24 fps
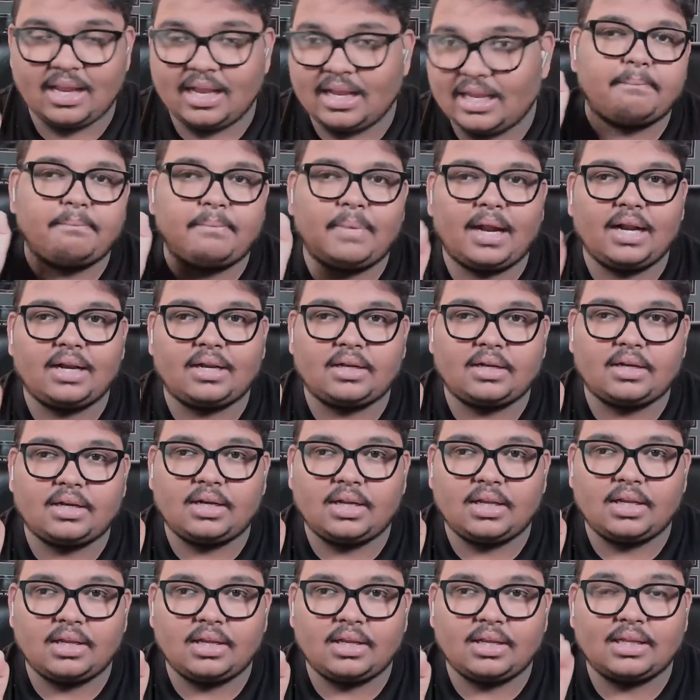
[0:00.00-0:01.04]
But
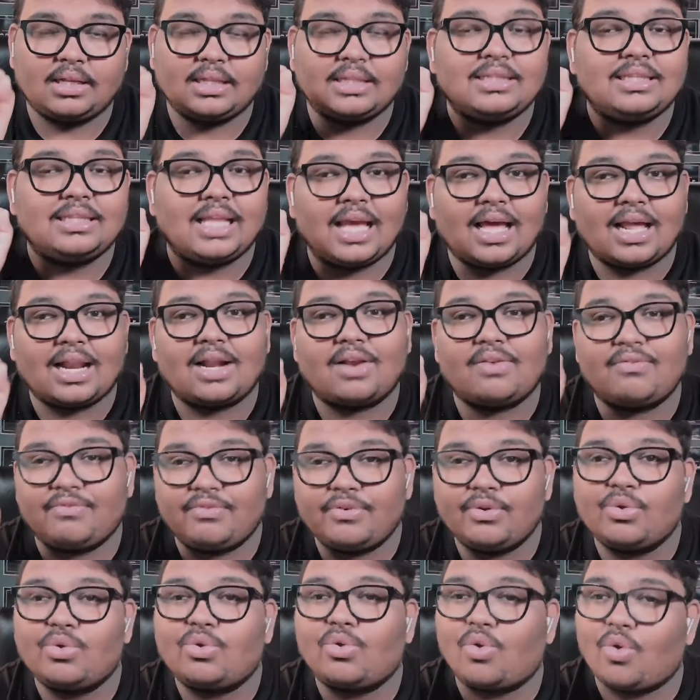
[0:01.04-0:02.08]
there are
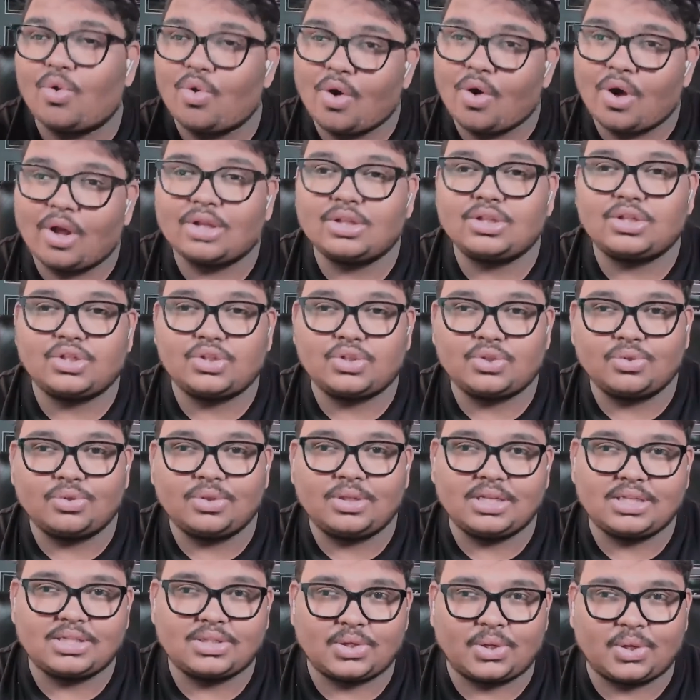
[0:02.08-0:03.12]
few cons to
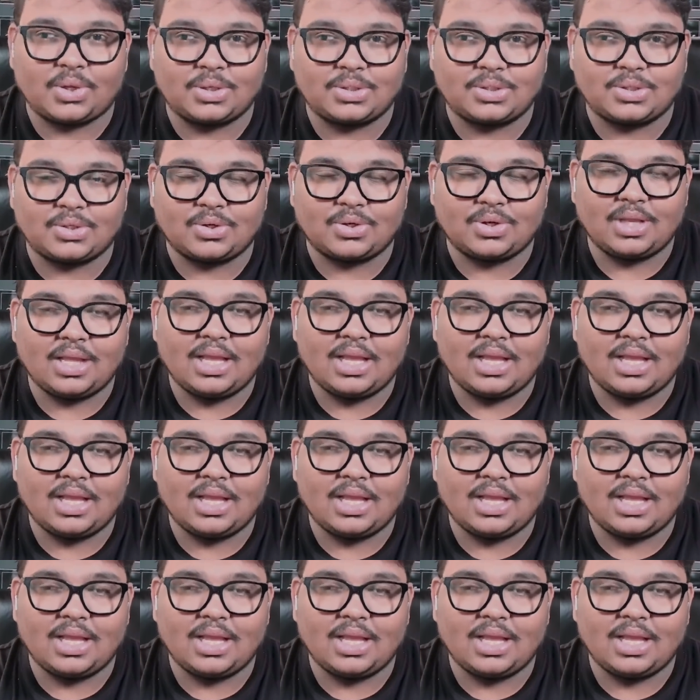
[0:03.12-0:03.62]
this also.